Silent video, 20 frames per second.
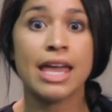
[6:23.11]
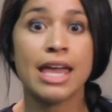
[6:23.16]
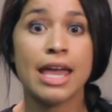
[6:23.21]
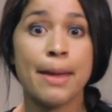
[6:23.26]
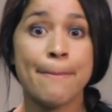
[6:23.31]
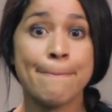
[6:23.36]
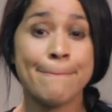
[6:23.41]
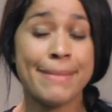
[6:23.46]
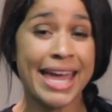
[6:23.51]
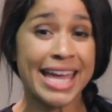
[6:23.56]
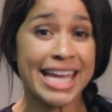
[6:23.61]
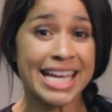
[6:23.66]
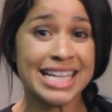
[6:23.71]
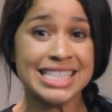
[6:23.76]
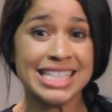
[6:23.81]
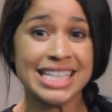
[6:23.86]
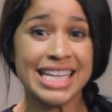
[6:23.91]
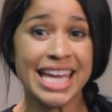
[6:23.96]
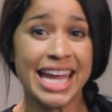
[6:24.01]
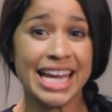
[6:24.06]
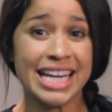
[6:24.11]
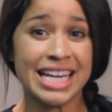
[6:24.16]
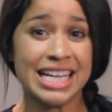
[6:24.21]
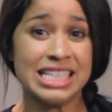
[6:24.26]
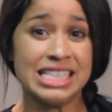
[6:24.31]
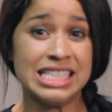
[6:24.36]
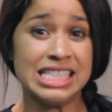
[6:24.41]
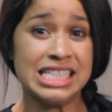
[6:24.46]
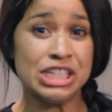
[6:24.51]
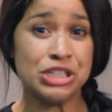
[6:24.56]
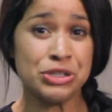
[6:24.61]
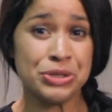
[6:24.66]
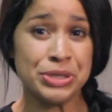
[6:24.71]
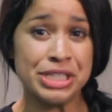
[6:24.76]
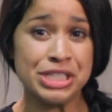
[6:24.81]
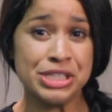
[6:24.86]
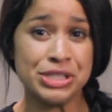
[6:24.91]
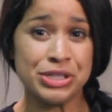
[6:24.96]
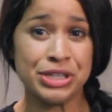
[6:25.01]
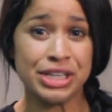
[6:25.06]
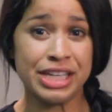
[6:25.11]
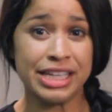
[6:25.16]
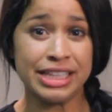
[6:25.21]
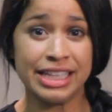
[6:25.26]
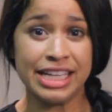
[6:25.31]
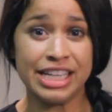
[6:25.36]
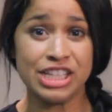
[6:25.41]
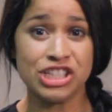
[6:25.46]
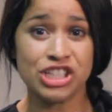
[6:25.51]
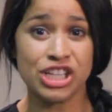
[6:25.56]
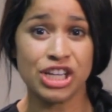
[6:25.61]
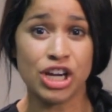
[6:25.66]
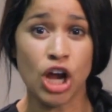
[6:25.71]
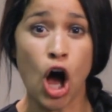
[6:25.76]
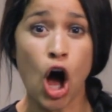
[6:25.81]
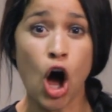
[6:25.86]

It may indicate a decreased circulation.